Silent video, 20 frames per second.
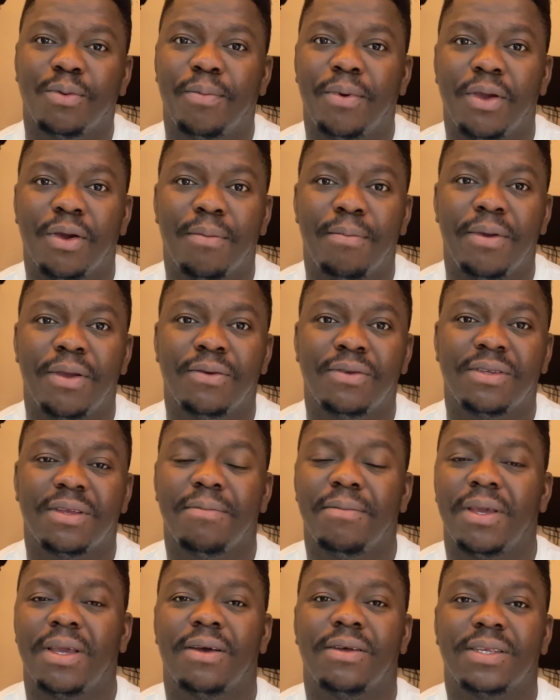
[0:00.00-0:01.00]
to pay your bills
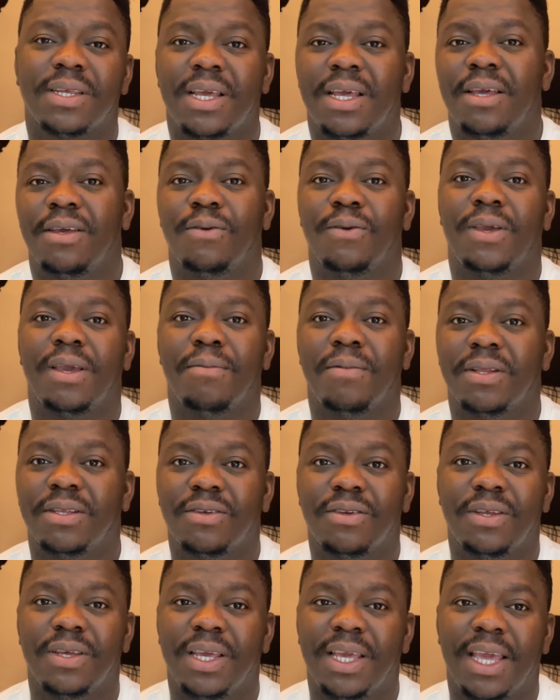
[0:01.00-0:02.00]
because you came
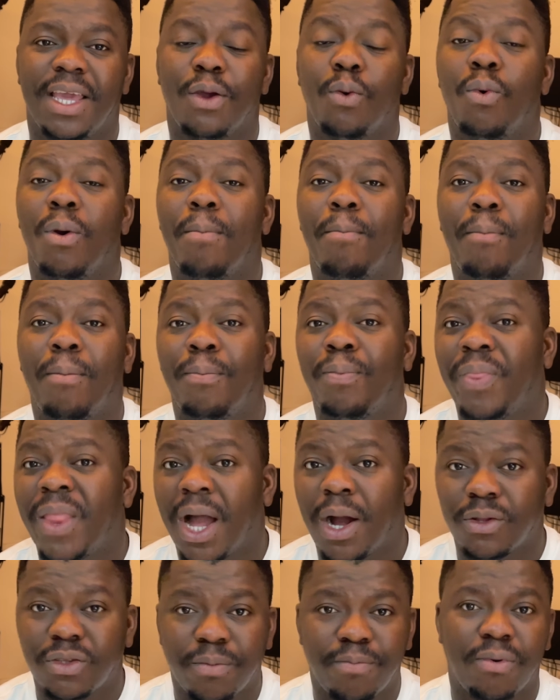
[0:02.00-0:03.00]
into the UK
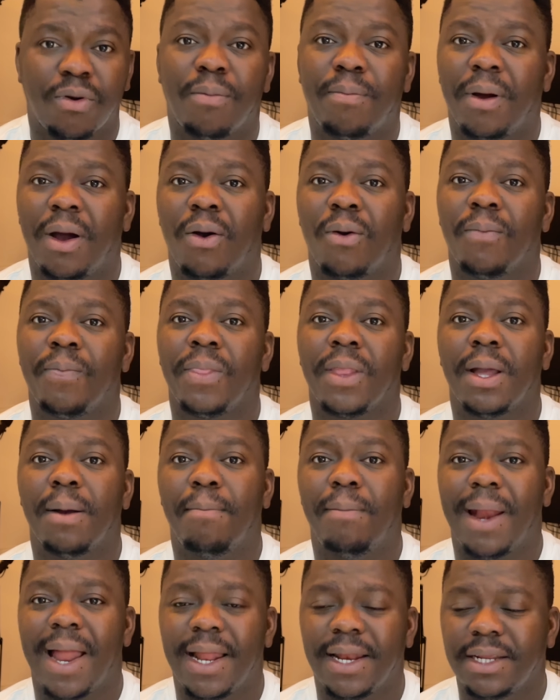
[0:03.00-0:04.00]
without proper
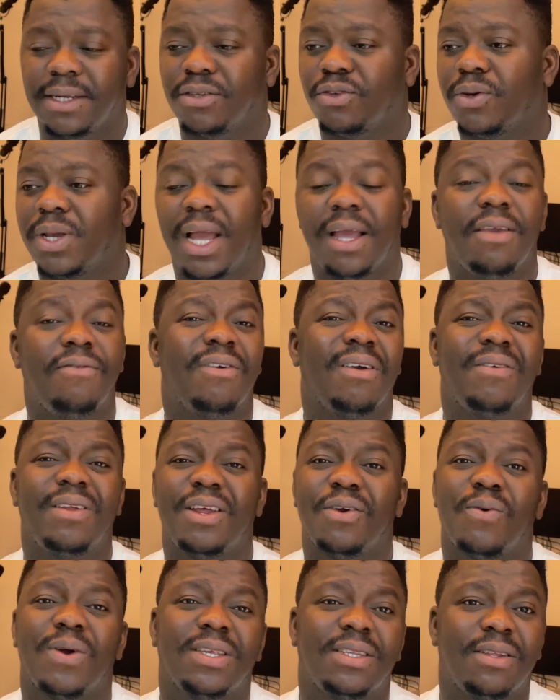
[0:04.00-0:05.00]
planning. So yeah, if you have
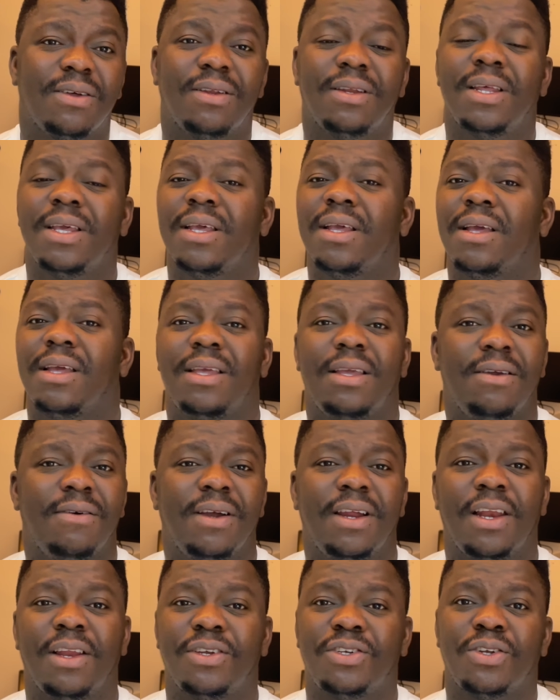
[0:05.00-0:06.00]
any question in
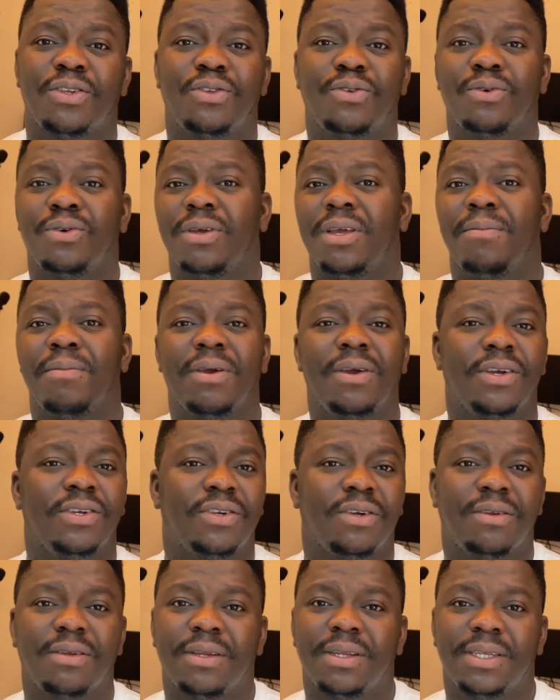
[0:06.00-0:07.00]
relation to
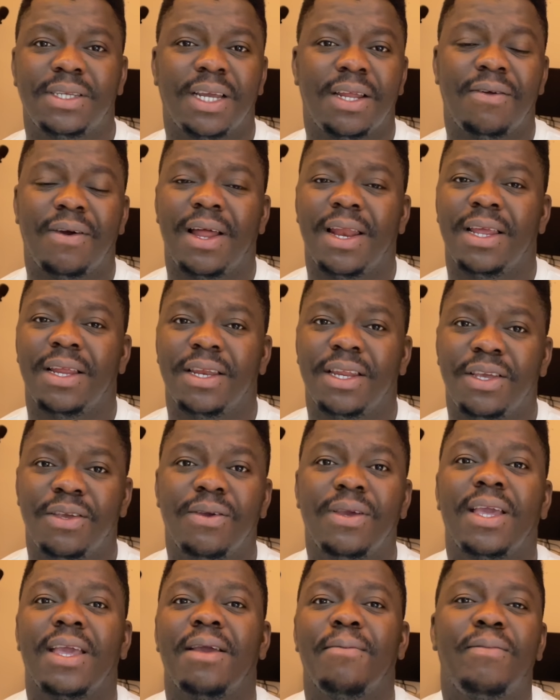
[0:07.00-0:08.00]
immigration generally in the
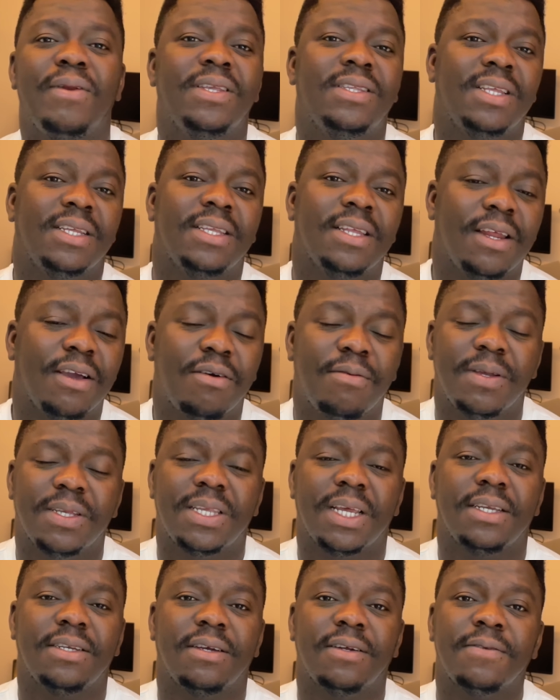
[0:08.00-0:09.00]
UK, please text in the comment
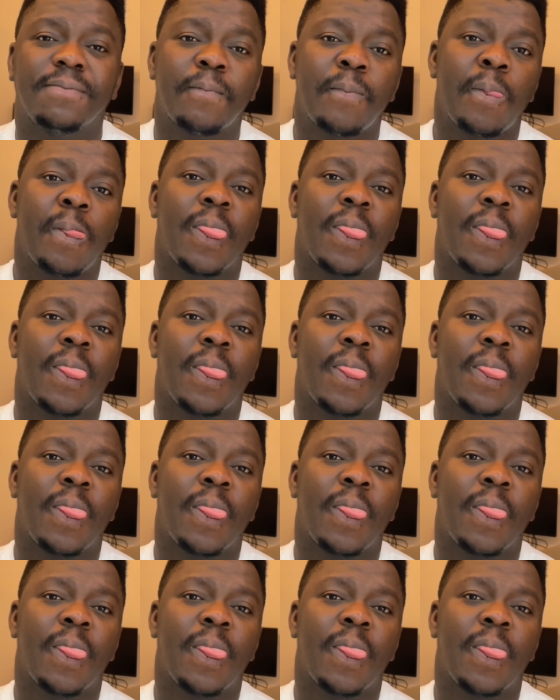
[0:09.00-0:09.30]
section.